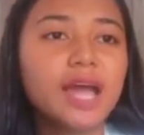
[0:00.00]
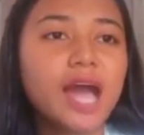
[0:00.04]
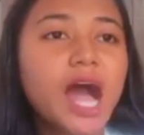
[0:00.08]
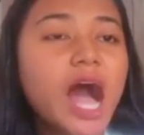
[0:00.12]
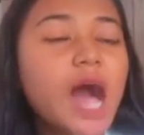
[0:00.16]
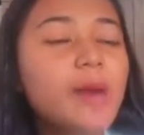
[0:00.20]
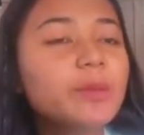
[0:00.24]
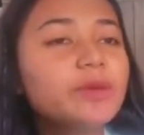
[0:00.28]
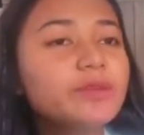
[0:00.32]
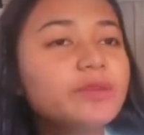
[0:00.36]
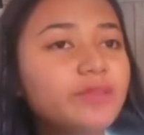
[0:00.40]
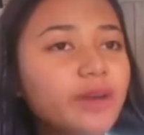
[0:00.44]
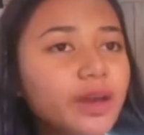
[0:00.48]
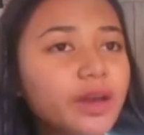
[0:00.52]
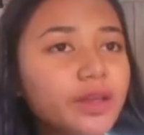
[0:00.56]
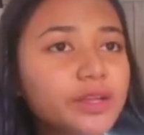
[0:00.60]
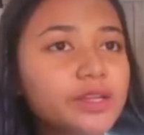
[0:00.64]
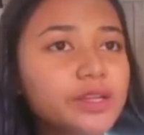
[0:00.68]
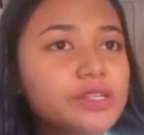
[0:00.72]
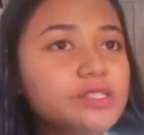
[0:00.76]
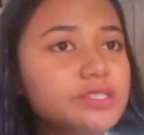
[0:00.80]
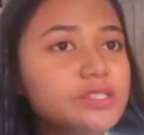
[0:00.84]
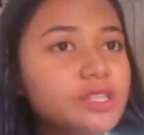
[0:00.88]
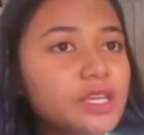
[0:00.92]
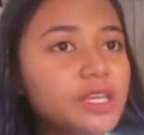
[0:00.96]
Happy
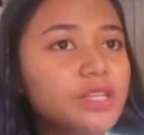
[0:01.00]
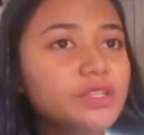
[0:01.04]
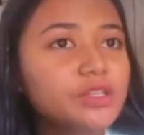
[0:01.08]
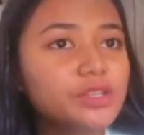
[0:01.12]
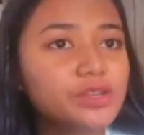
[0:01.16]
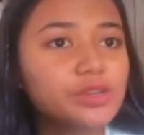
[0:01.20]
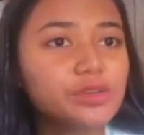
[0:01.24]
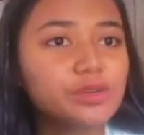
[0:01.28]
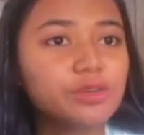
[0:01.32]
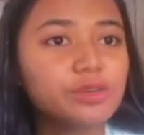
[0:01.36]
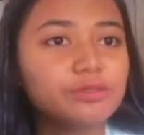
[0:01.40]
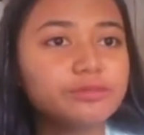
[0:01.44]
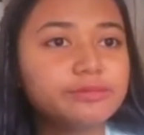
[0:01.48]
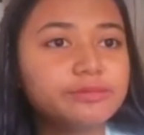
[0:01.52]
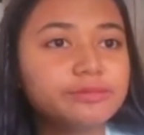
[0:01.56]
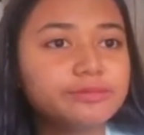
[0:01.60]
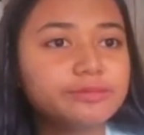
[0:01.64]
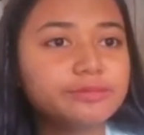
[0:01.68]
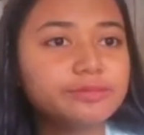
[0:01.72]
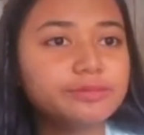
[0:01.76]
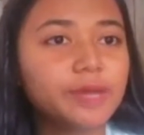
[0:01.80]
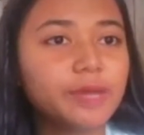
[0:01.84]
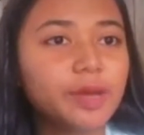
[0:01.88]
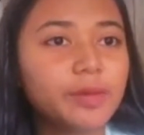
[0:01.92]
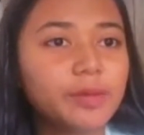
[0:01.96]
Father's Day to you,
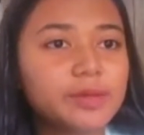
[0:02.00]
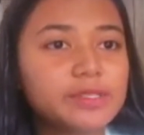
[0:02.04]
Papa